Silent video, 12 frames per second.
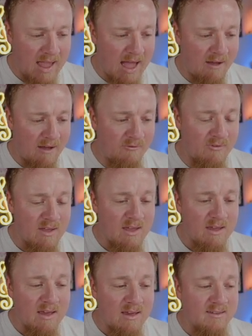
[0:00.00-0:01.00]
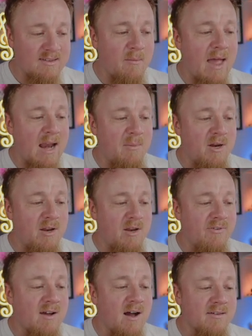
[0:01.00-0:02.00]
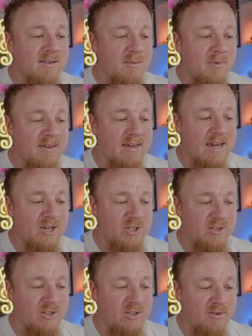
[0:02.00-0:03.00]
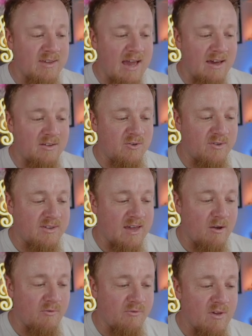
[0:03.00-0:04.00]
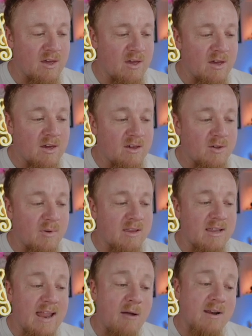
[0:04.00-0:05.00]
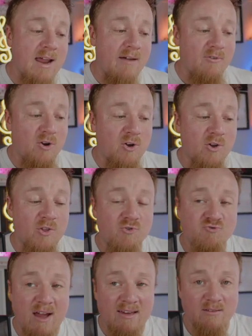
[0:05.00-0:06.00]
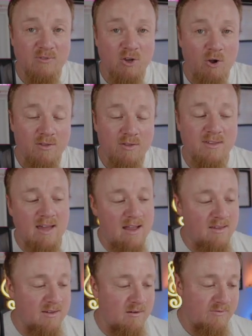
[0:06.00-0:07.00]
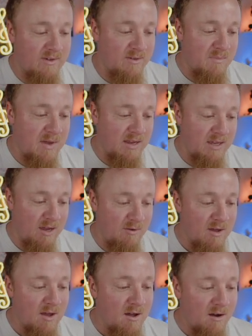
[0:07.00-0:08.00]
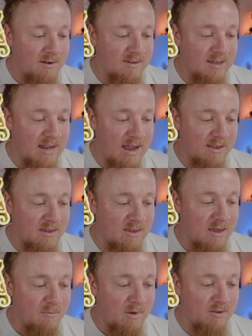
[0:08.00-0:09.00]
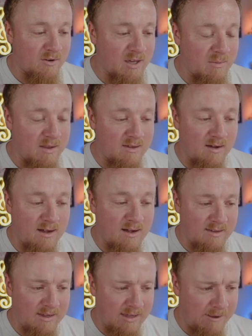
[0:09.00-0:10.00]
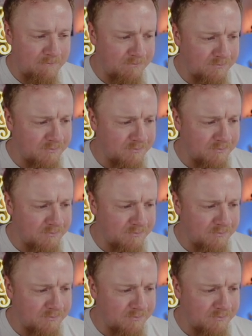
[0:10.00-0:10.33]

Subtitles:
have some element of customization to your text yourself. So we're now going to have a look at the rest of the contents of this menu. I'm going to select my document title again.